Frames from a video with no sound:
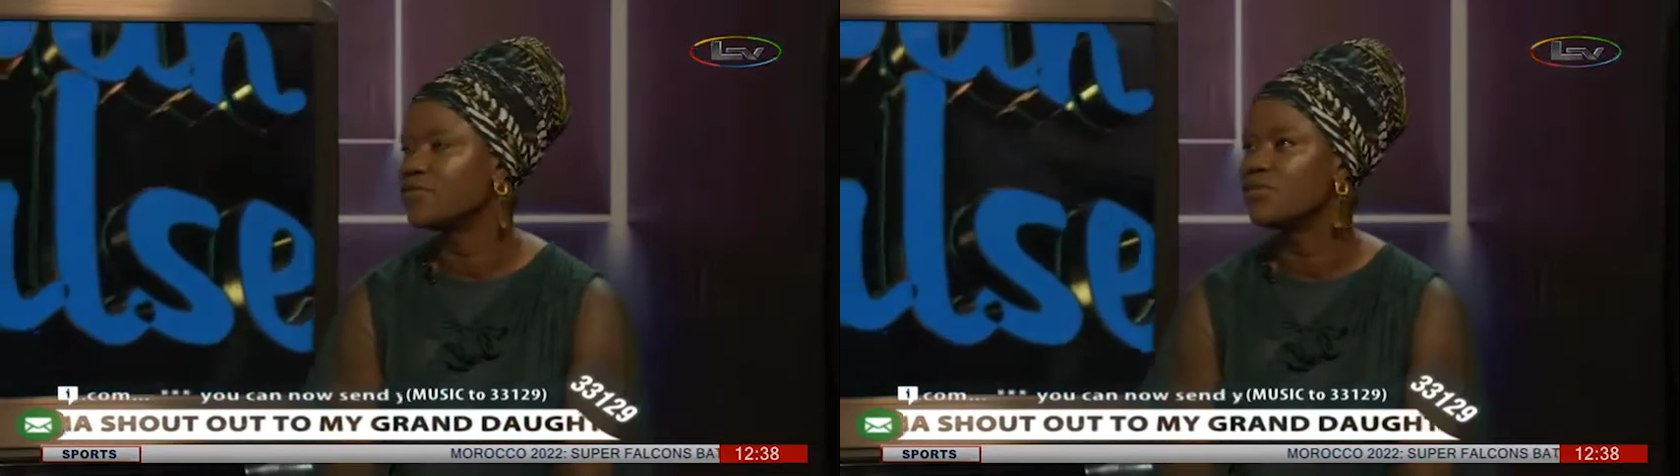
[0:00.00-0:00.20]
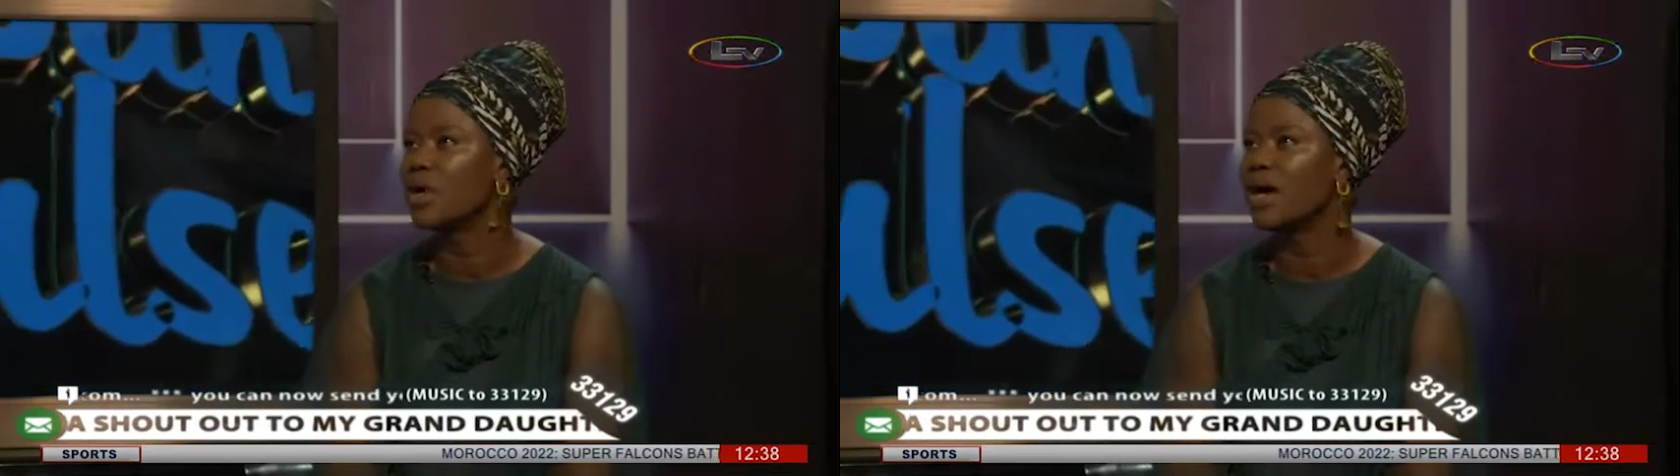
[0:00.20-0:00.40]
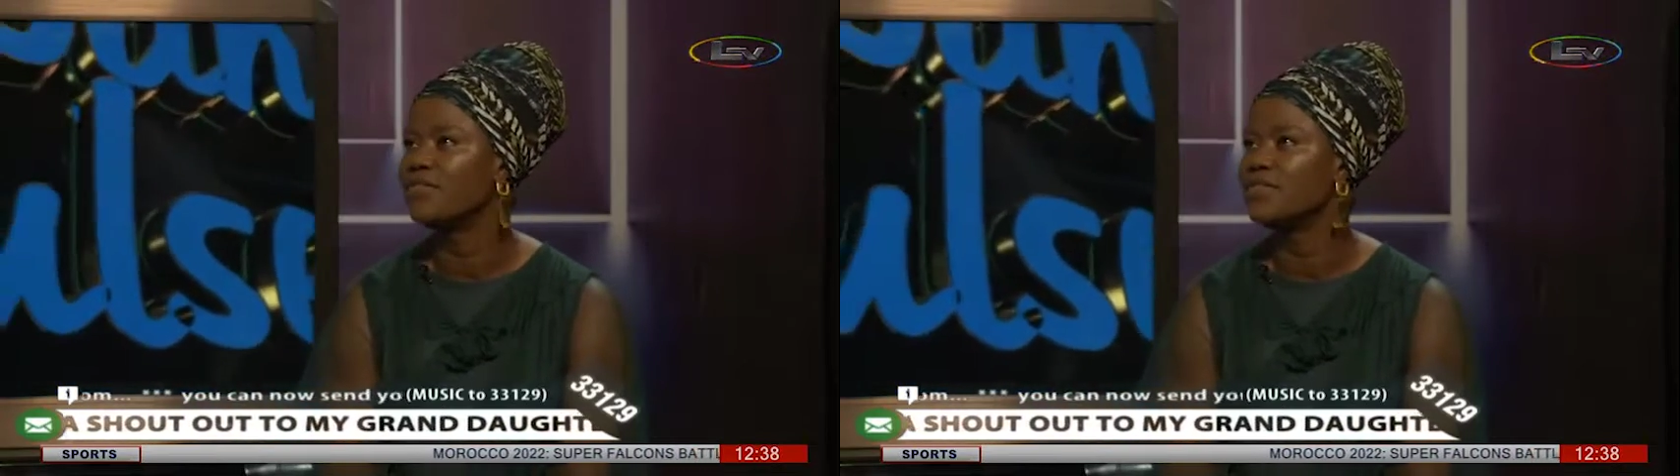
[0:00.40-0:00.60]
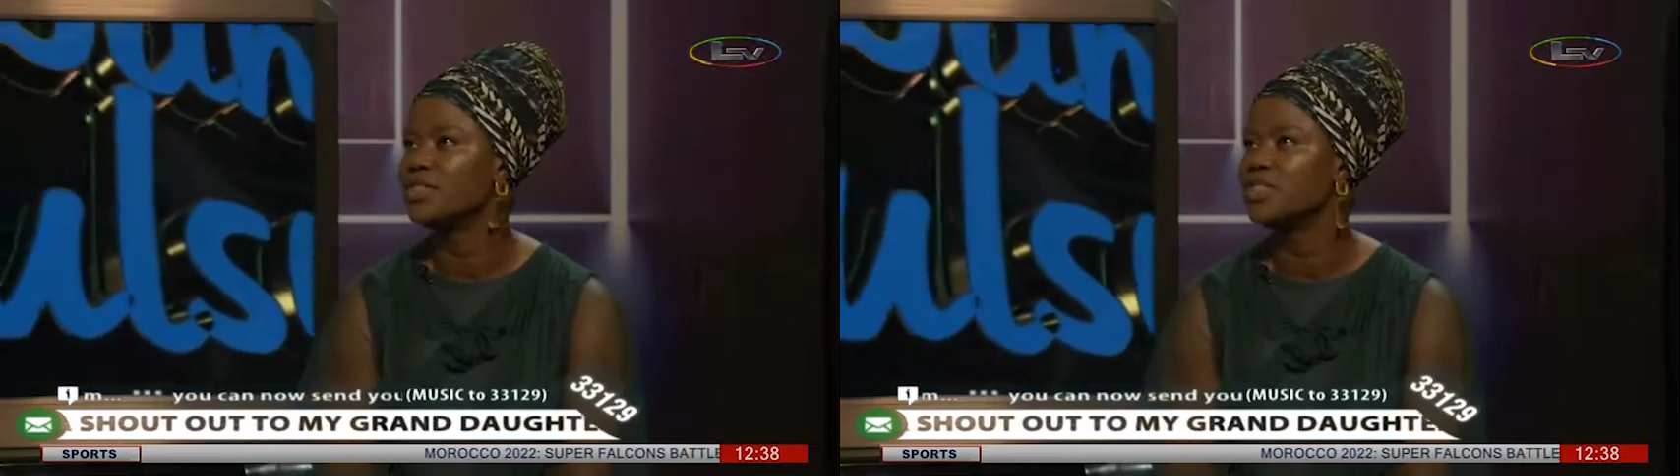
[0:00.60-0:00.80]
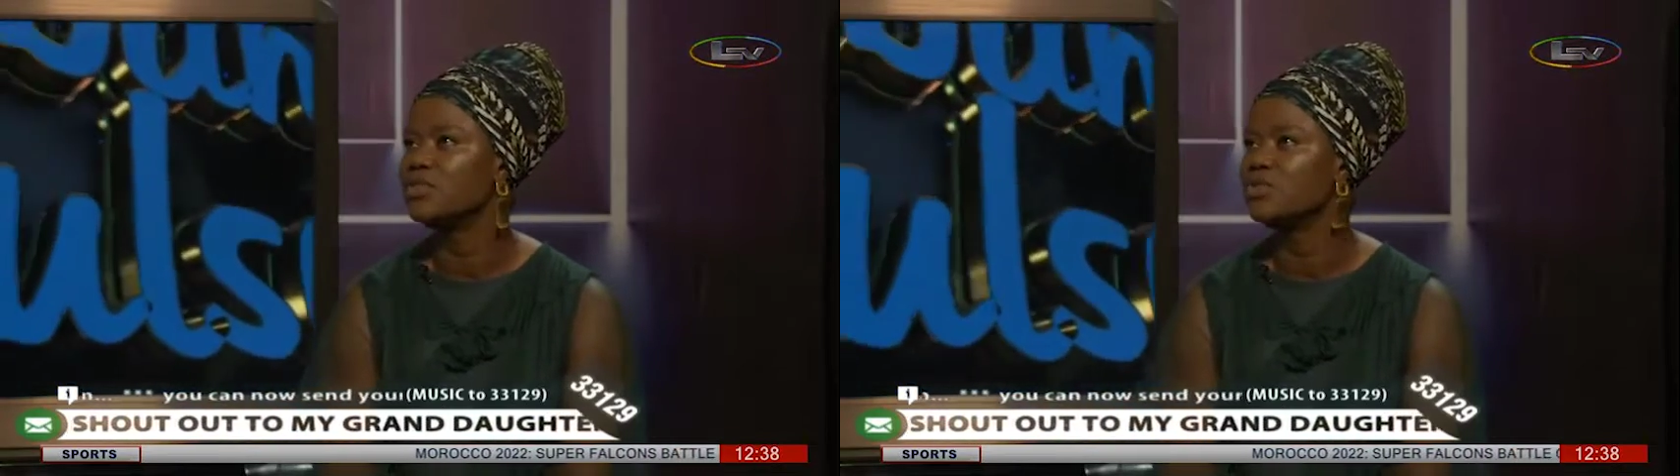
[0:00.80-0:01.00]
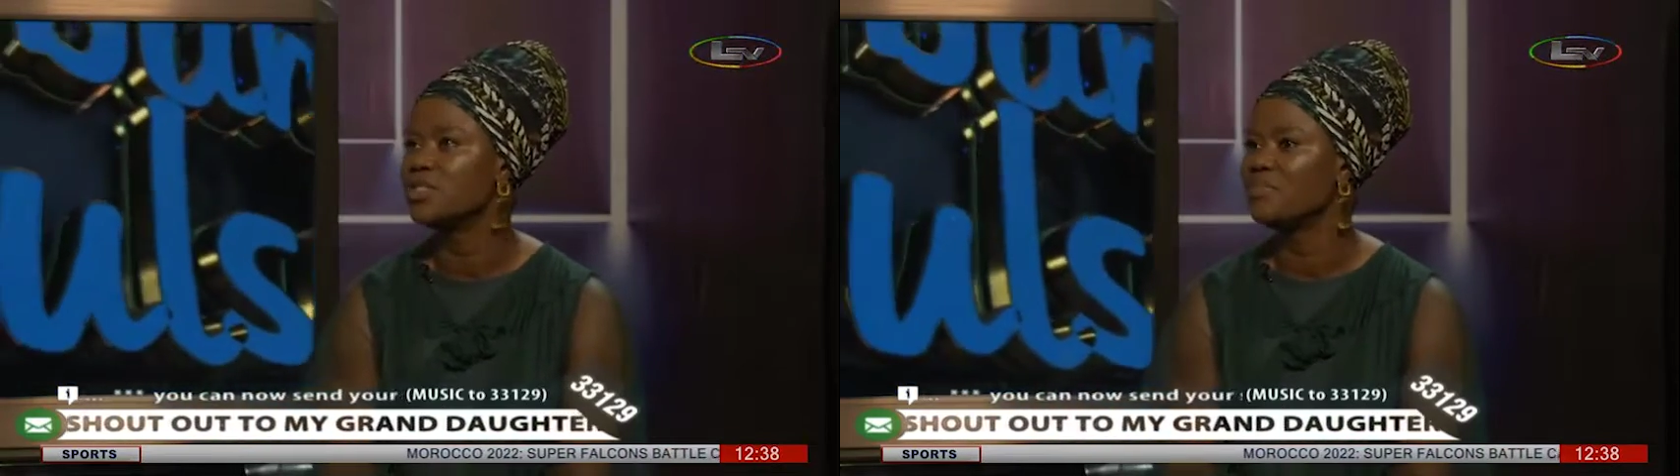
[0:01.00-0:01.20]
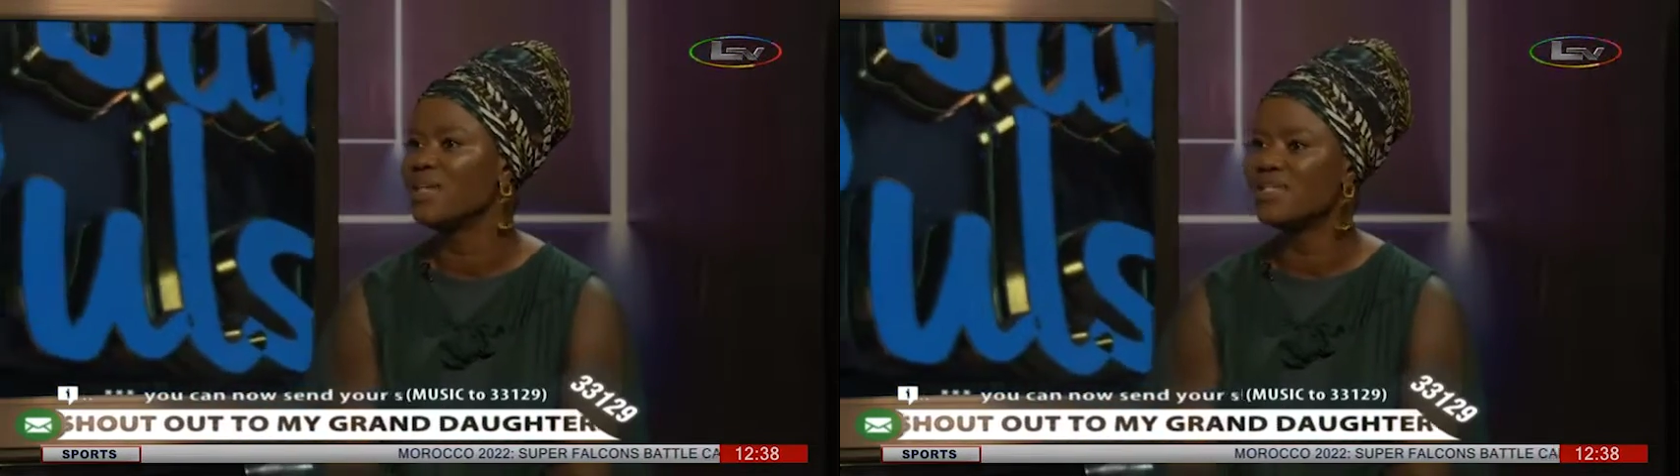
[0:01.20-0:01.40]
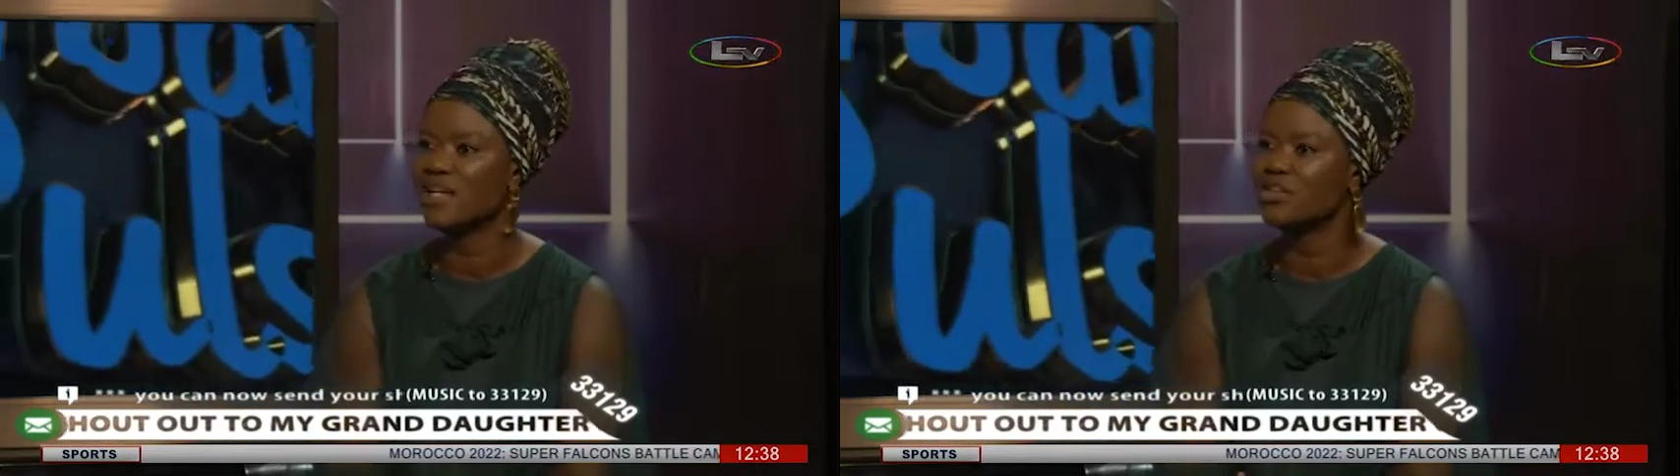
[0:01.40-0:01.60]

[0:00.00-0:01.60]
to have the rudimental